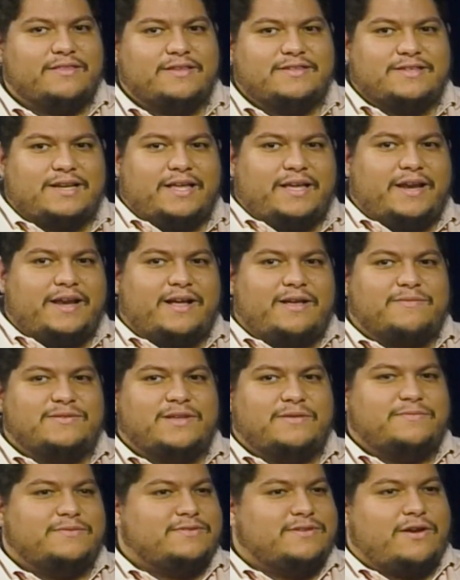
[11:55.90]
this lady
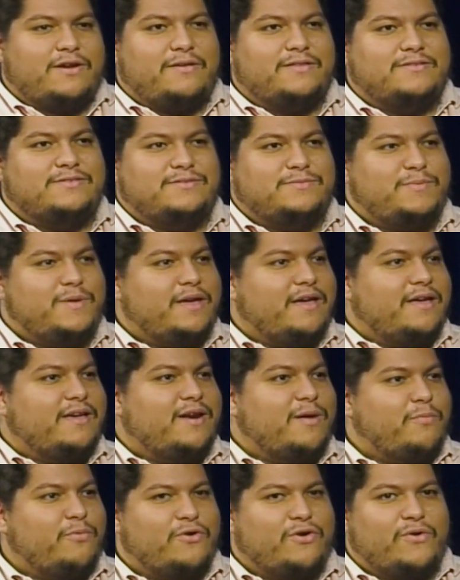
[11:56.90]
comes up, starts speaking
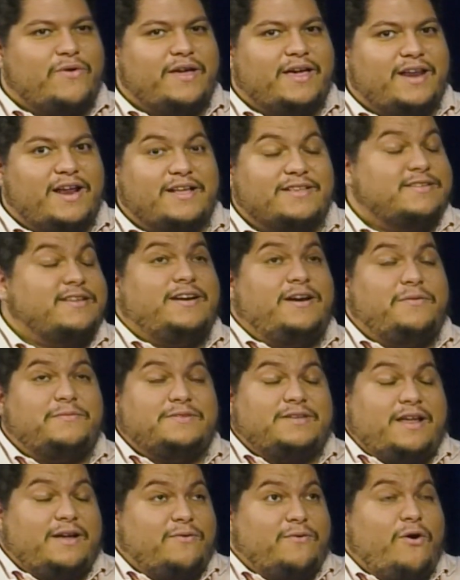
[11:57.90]
in a Puerto Rican accent, and I
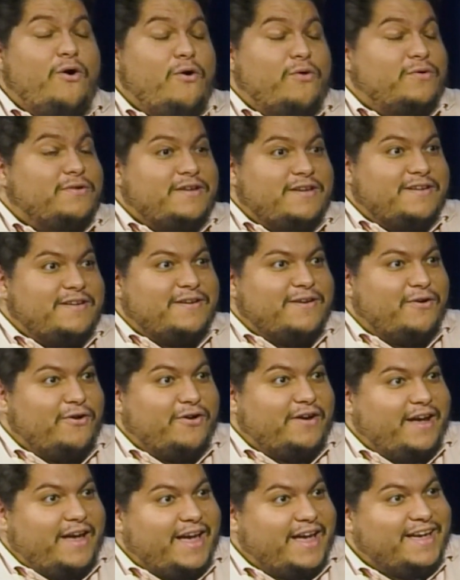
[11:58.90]
was like, "Whoa,
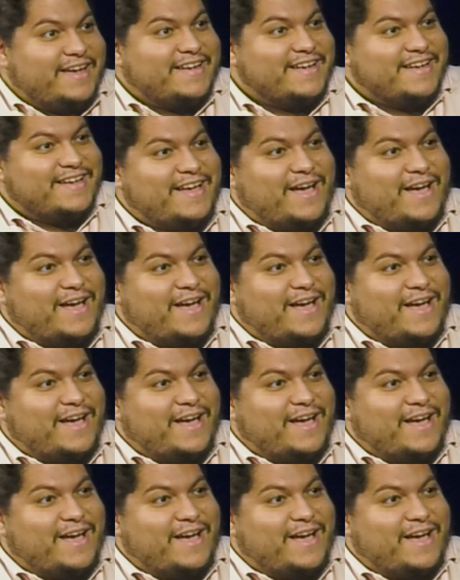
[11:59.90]
okay."